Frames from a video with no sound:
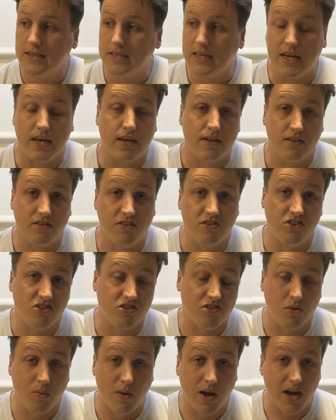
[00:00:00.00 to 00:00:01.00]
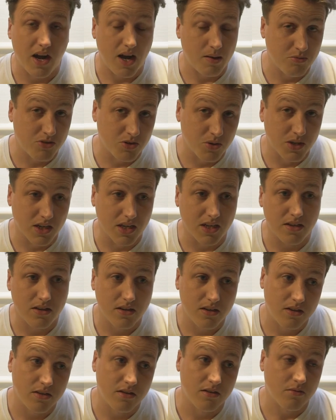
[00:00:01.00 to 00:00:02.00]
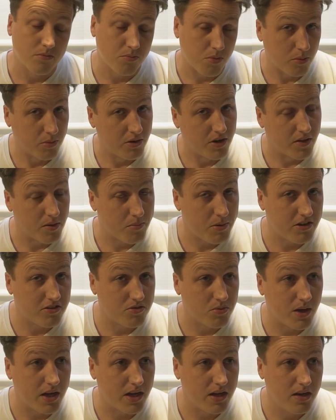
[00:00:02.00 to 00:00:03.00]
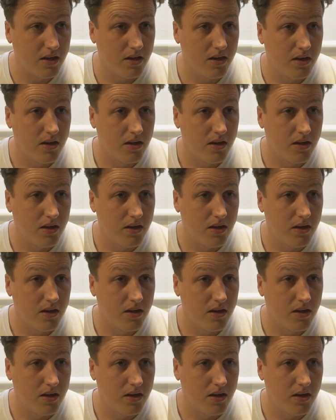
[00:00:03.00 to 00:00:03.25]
Yeah, this is just the way I'm doing it. It's probably not the best way,